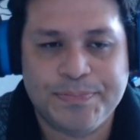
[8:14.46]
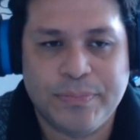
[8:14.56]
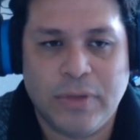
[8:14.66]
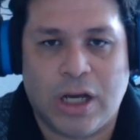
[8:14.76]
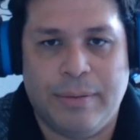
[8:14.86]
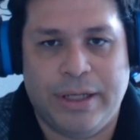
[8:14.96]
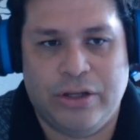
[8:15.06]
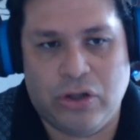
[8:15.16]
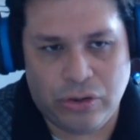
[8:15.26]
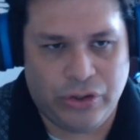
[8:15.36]
I mean,
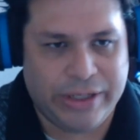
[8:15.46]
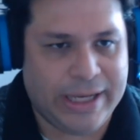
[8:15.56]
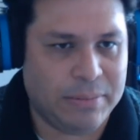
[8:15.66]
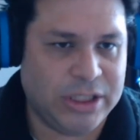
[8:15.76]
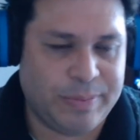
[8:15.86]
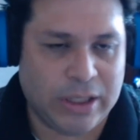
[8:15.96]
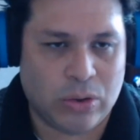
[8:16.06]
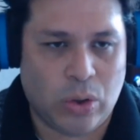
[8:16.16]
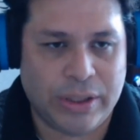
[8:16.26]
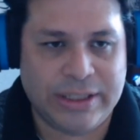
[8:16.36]
you'll get much better
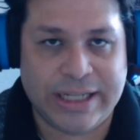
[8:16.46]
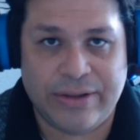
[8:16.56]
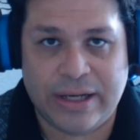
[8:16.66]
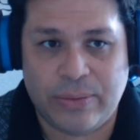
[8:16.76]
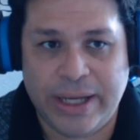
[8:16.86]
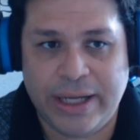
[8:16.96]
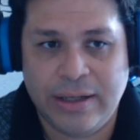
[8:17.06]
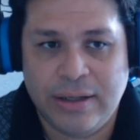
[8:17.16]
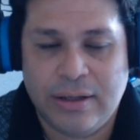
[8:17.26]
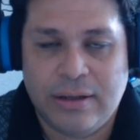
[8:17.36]
quality sound that way.
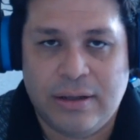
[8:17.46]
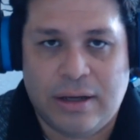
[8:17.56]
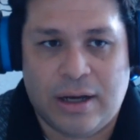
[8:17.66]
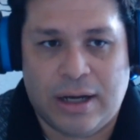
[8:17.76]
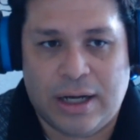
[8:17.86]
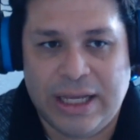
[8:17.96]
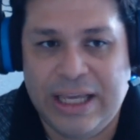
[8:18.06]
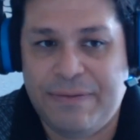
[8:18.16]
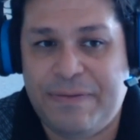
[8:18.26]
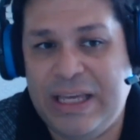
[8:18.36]

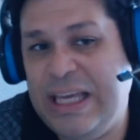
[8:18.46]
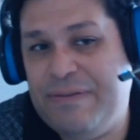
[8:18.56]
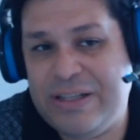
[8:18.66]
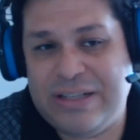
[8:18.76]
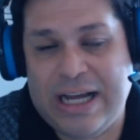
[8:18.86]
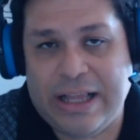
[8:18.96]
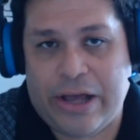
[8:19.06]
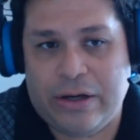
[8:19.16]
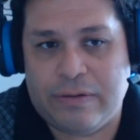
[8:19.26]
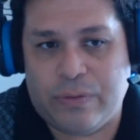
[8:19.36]
If it's not loud
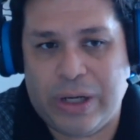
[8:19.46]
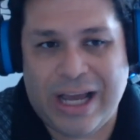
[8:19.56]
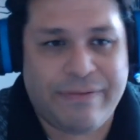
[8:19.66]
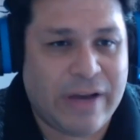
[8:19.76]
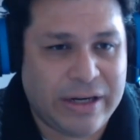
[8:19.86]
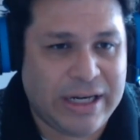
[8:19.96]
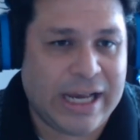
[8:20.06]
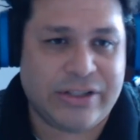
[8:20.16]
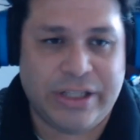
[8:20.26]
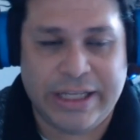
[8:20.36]
enough for you. I found it
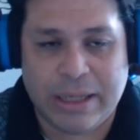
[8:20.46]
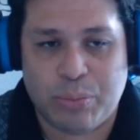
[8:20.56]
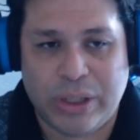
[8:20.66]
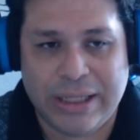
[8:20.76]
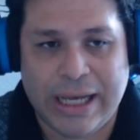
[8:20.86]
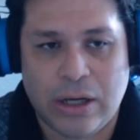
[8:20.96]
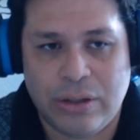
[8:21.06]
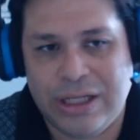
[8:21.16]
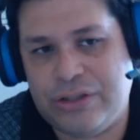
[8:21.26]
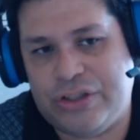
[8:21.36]
actually to get pretty loud.
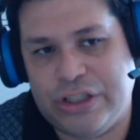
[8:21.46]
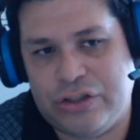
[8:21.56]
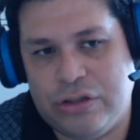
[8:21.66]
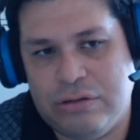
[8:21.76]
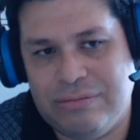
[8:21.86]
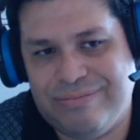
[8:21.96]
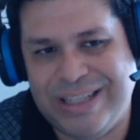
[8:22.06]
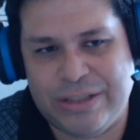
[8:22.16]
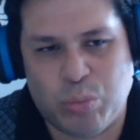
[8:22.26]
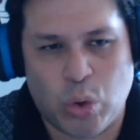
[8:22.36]

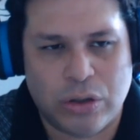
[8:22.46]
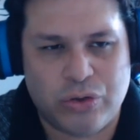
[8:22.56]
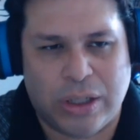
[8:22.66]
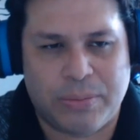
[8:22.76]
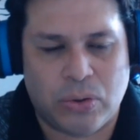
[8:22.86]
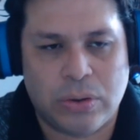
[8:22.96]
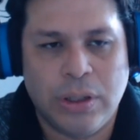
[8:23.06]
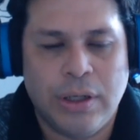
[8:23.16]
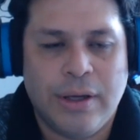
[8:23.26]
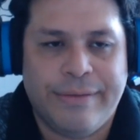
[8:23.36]
It's more treble
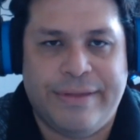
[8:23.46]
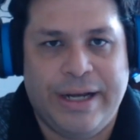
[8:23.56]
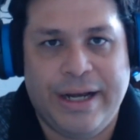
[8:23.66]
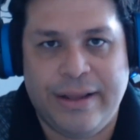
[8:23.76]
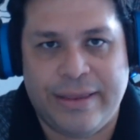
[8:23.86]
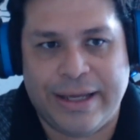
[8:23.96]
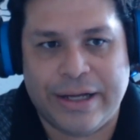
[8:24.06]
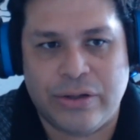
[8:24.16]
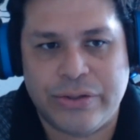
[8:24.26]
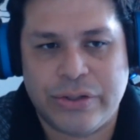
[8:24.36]
than anything
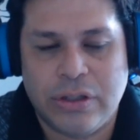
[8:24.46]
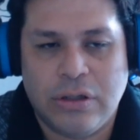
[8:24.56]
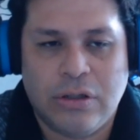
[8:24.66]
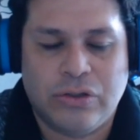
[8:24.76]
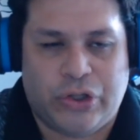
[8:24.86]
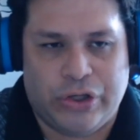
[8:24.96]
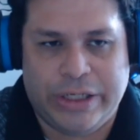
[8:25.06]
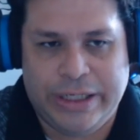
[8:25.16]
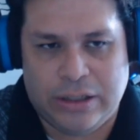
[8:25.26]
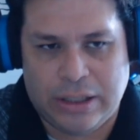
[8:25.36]
else, so you're going to
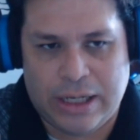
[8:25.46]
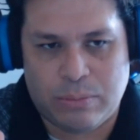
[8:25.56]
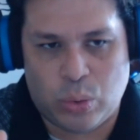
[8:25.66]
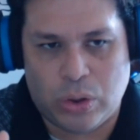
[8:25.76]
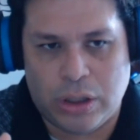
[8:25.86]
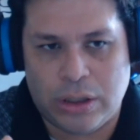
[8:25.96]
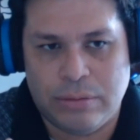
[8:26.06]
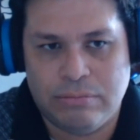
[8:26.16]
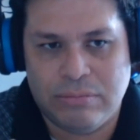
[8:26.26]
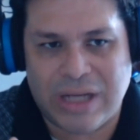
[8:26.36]
hear a lot more
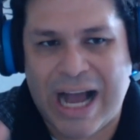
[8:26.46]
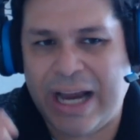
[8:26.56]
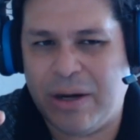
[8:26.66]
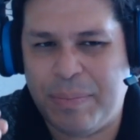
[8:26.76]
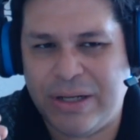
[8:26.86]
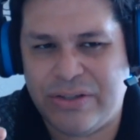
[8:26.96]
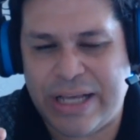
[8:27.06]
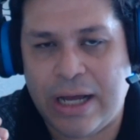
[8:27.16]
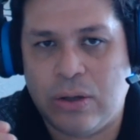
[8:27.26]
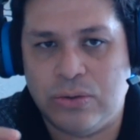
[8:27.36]
higher pitch
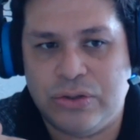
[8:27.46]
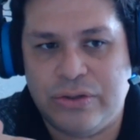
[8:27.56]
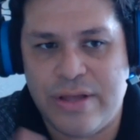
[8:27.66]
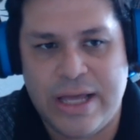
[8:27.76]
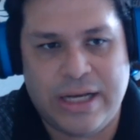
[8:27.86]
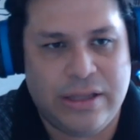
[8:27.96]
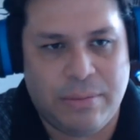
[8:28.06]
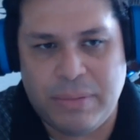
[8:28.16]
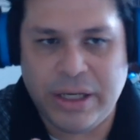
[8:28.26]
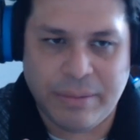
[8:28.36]
sounds than in
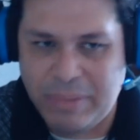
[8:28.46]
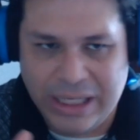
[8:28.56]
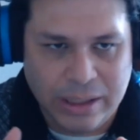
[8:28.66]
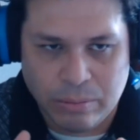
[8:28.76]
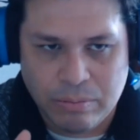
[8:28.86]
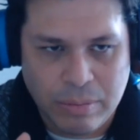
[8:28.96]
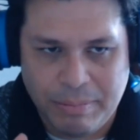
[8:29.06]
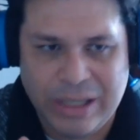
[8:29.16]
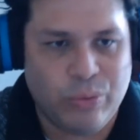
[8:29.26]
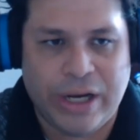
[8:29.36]
the
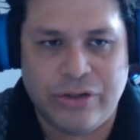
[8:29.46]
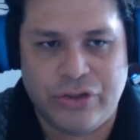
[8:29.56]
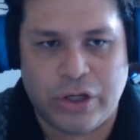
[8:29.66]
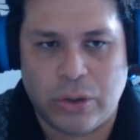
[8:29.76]
mid-range tone.